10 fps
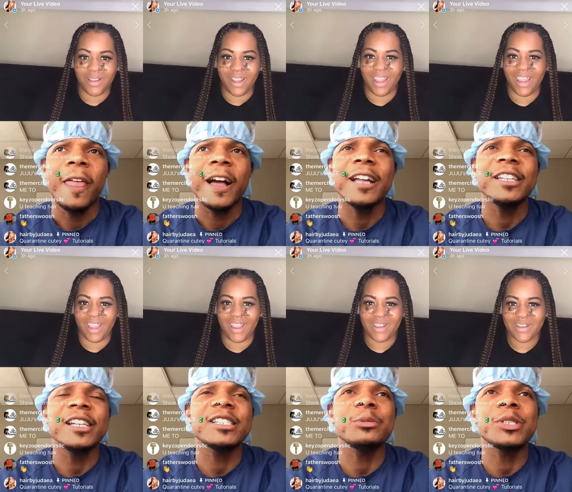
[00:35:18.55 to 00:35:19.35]
Speaker 1: I think
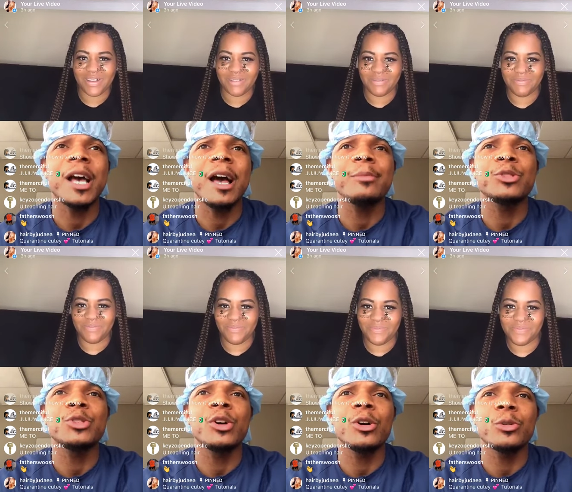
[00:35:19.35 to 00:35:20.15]
sometimes you
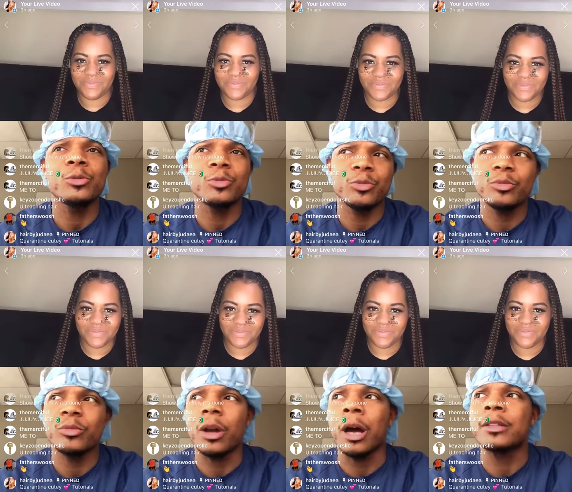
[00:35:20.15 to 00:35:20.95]
know,
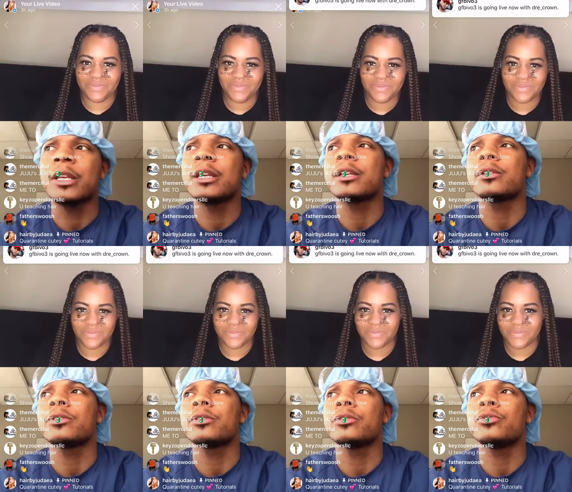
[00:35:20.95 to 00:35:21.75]
mm-hmm. I think
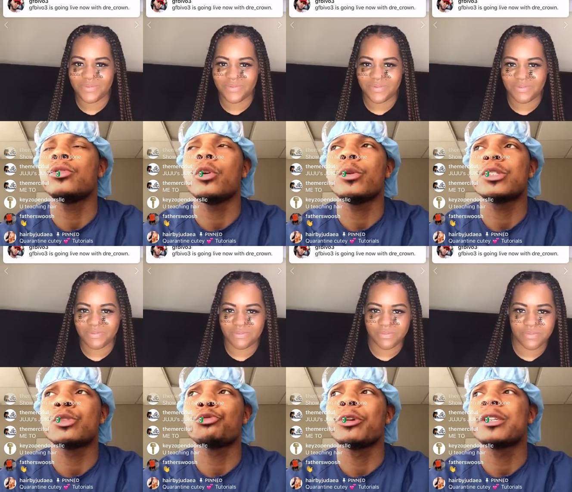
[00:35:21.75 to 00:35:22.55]
you know it's a
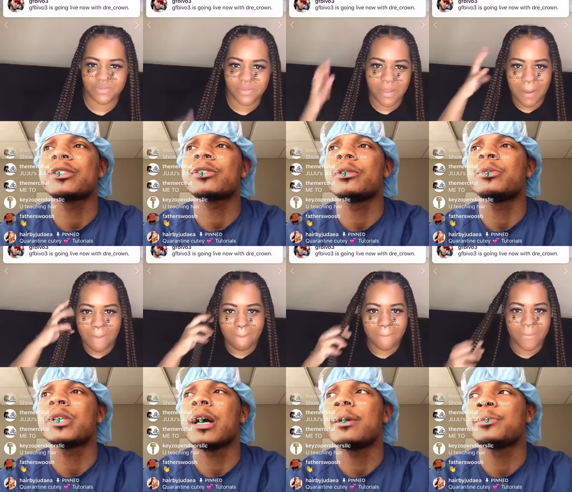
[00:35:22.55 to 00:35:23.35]
risk
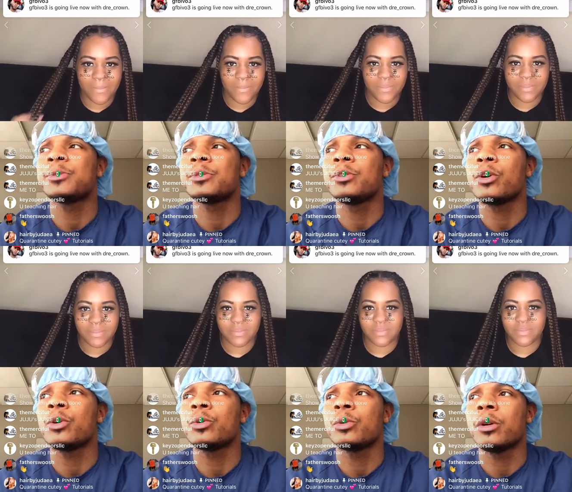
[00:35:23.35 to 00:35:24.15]
sometimes. You
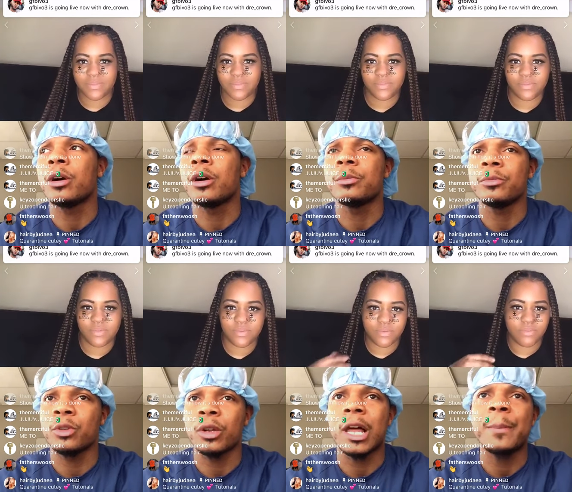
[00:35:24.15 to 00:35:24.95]
know, um, you know, a
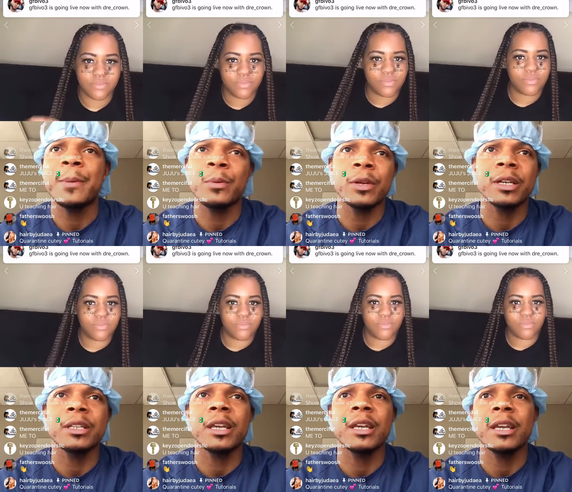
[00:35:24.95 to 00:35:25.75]
lot of people want to get
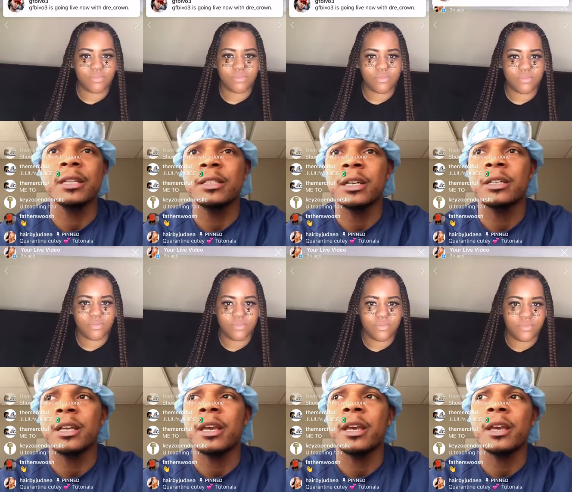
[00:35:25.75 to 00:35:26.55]
their hair done, their
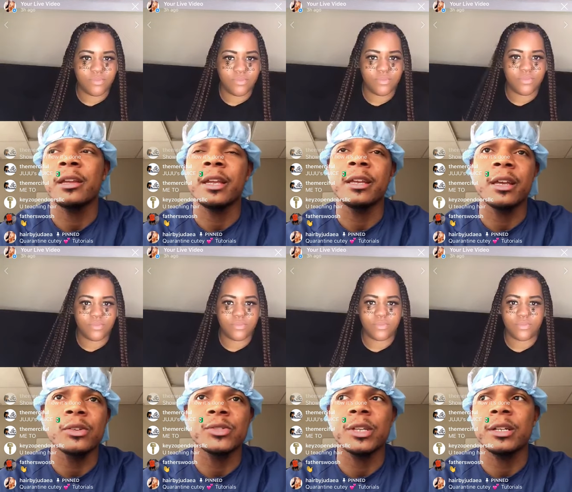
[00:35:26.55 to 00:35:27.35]
hair, their nails
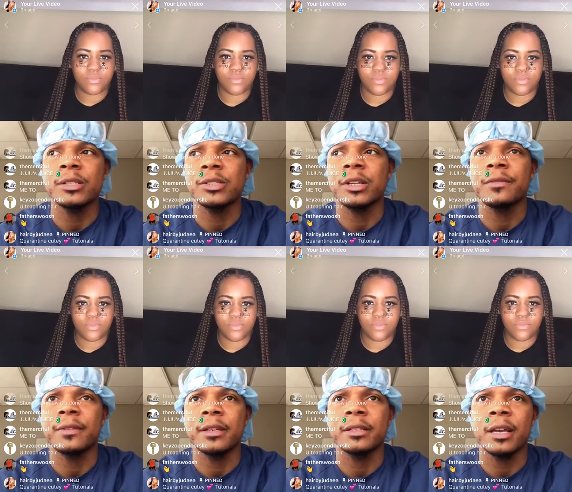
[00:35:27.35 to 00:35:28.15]
done, and stuff
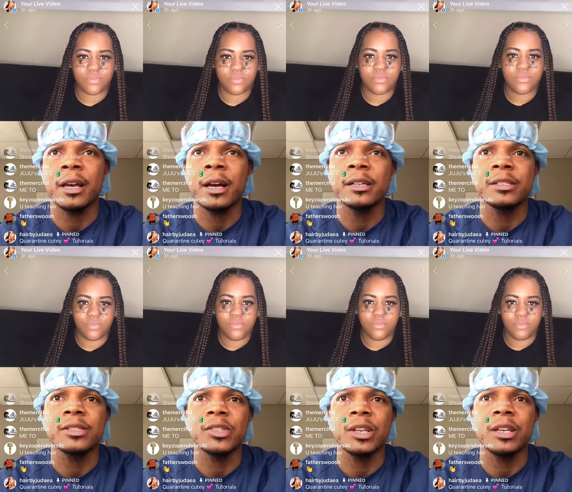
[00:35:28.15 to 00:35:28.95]
like that. I
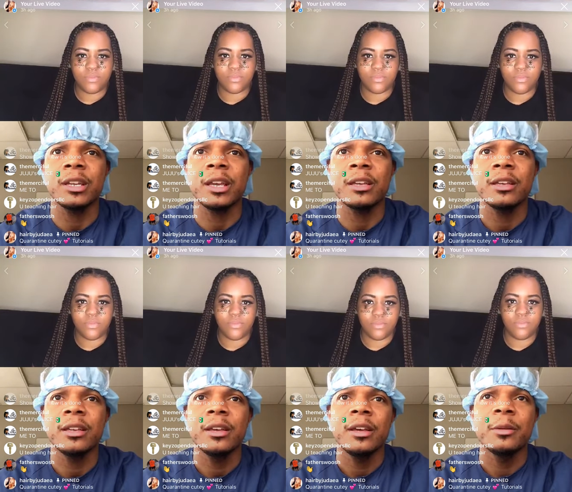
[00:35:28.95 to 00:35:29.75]
understand that,
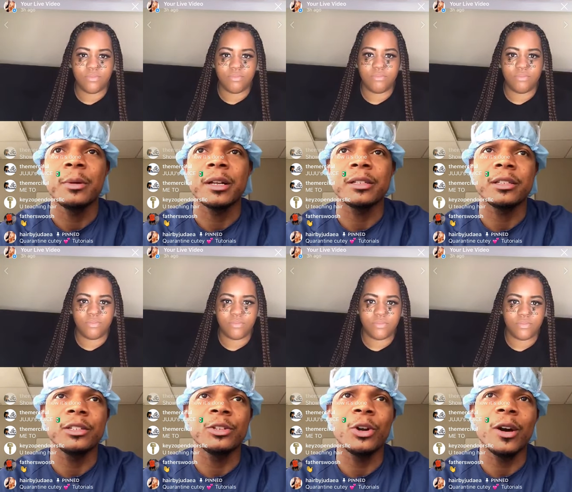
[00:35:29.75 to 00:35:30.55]
mm-hmm. but you
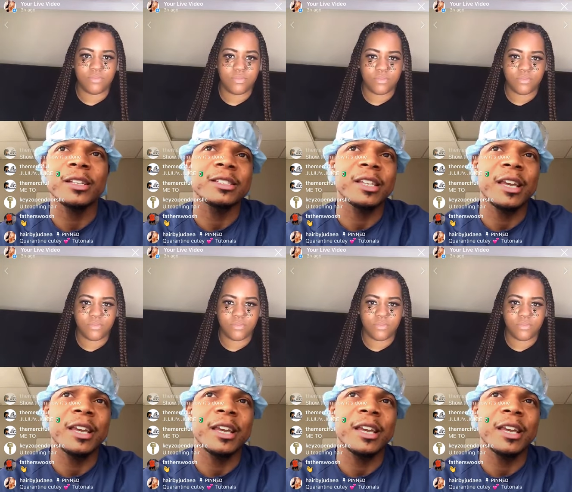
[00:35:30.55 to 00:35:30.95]
know, at the same